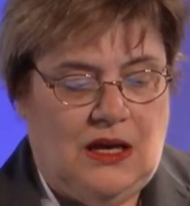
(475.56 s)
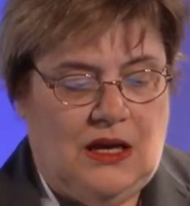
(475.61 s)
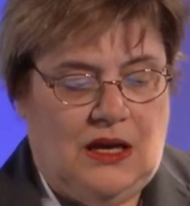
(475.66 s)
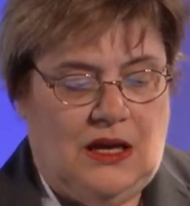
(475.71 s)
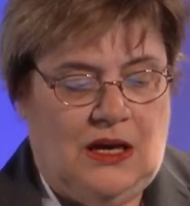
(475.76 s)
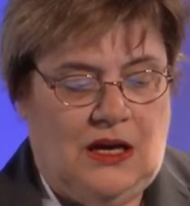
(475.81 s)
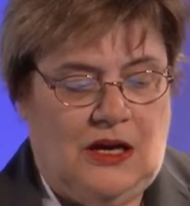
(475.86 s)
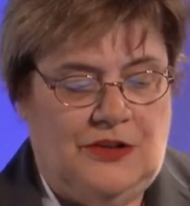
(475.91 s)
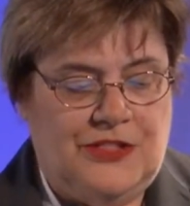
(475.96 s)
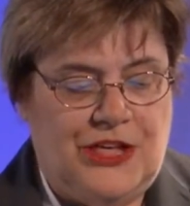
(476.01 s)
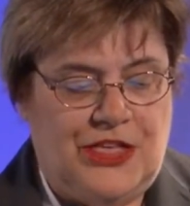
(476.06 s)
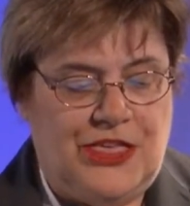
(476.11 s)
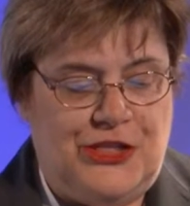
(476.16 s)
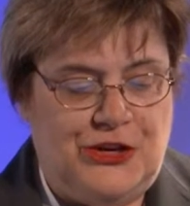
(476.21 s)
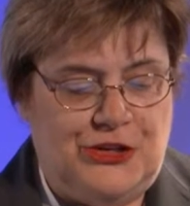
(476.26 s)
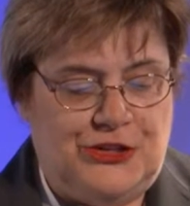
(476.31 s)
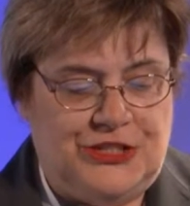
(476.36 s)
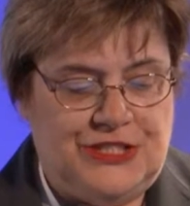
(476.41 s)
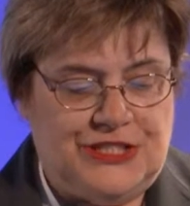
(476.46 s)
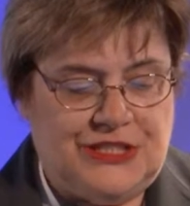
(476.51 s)
The
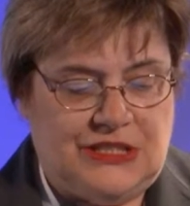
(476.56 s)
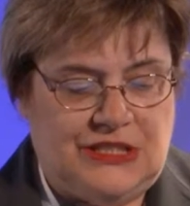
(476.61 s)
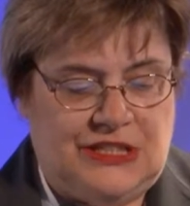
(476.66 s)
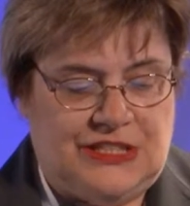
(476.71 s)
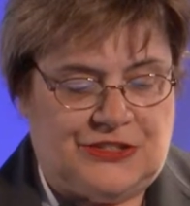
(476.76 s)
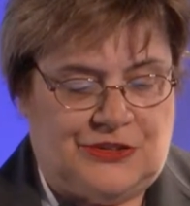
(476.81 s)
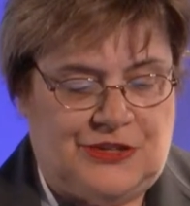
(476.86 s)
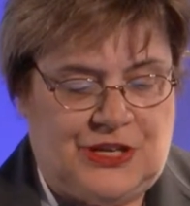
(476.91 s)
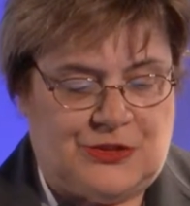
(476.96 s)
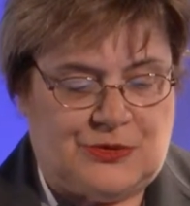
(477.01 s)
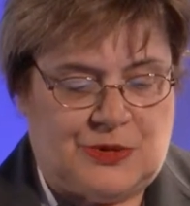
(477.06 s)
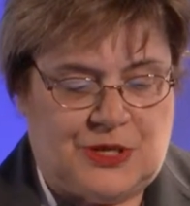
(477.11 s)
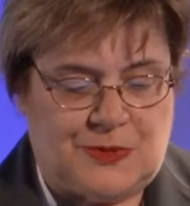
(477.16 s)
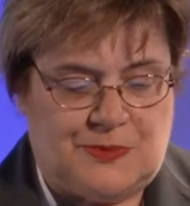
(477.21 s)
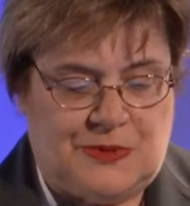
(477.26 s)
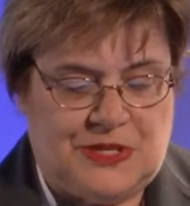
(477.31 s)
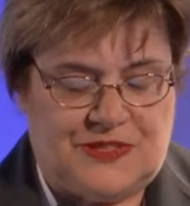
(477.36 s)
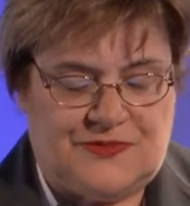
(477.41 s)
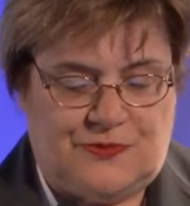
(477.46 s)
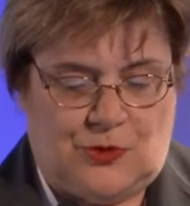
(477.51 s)
third International
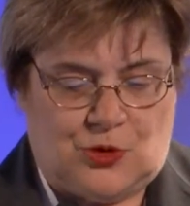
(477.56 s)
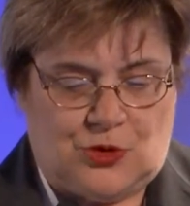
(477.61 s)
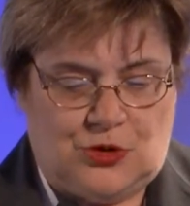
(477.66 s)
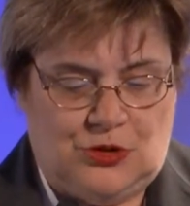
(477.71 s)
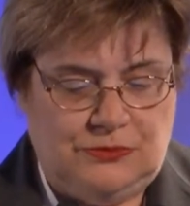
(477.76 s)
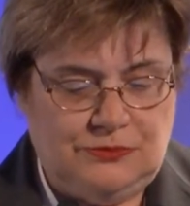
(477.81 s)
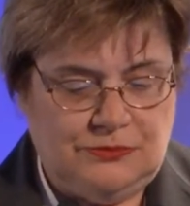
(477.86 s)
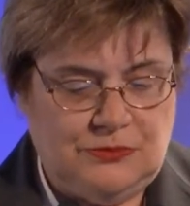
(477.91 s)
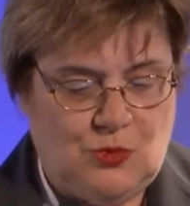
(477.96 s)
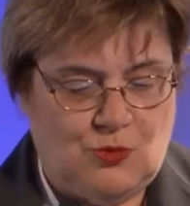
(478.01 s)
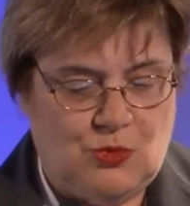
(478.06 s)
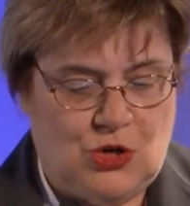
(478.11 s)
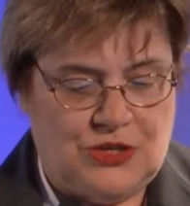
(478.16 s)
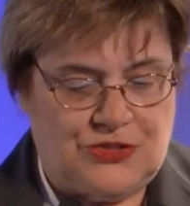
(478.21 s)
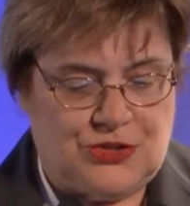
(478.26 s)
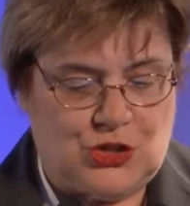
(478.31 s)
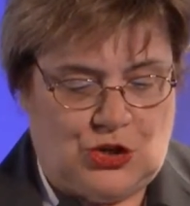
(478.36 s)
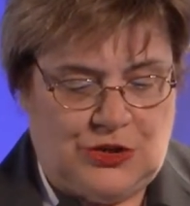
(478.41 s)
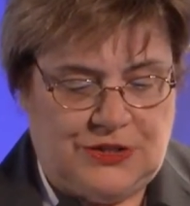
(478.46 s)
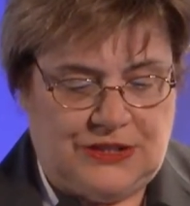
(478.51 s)
Space Forum
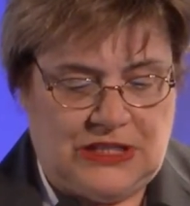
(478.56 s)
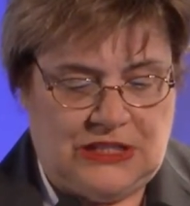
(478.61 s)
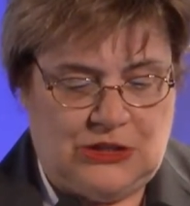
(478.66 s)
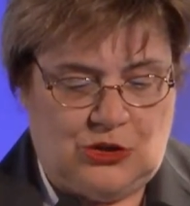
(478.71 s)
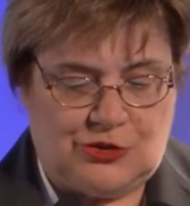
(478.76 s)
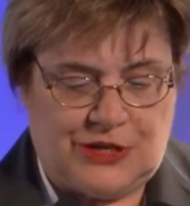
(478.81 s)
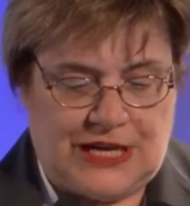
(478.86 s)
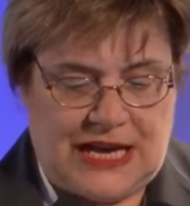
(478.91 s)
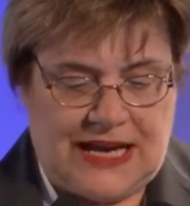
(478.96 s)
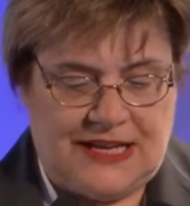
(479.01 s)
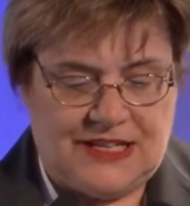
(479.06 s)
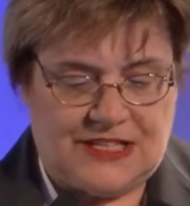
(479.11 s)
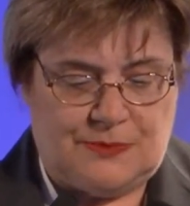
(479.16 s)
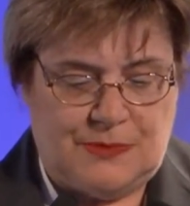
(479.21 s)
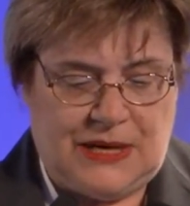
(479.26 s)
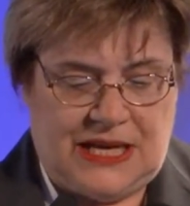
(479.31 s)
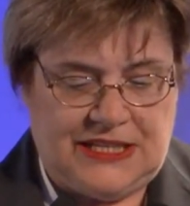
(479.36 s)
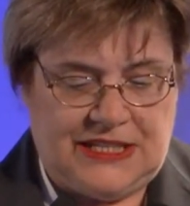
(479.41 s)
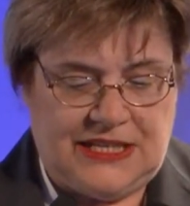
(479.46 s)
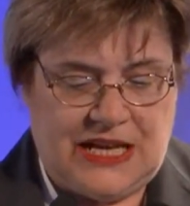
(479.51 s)
was jointly
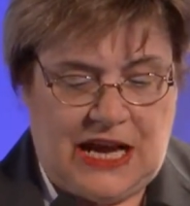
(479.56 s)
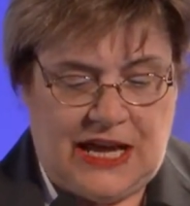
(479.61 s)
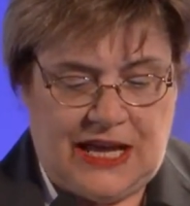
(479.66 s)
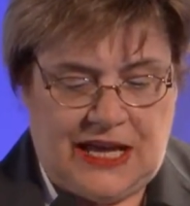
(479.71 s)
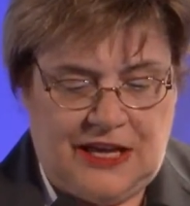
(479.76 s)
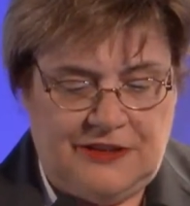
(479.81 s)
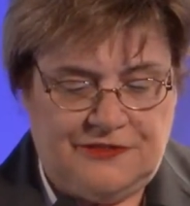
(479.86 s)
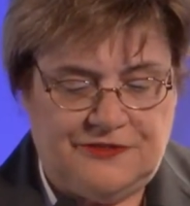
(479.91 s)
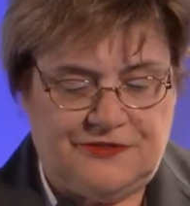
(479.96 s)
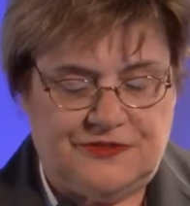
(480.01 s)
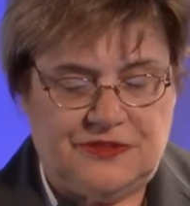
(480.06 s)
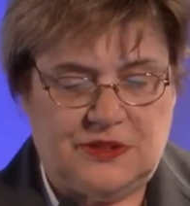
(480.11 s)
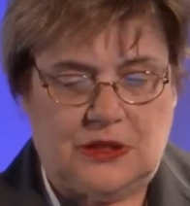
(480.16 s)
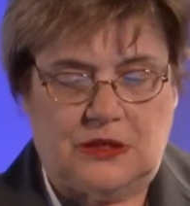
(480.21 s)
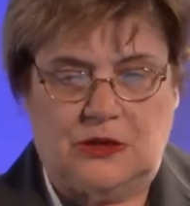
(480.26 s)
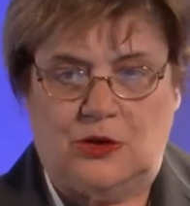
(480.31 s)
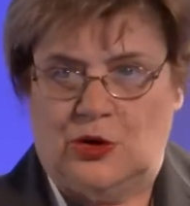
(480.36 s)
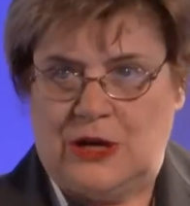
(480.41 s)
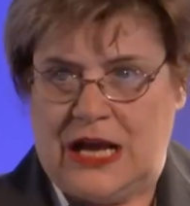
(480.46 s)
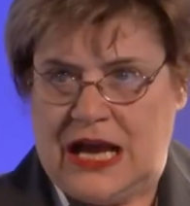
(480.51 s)
organized by the IF,
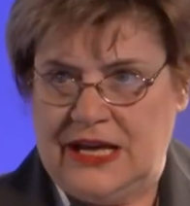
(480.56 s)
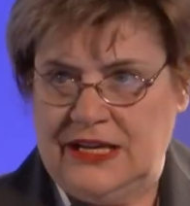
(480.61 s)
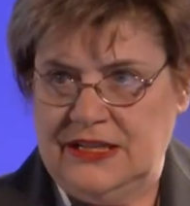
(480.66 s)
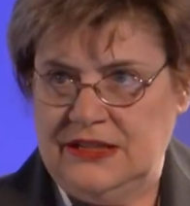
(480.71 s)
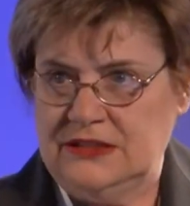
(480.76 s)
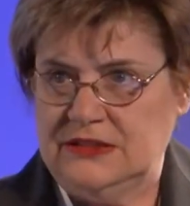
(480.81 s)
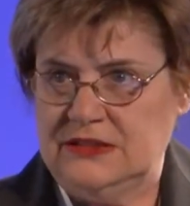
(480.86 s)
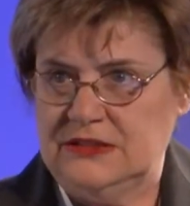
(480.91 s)
CONAE,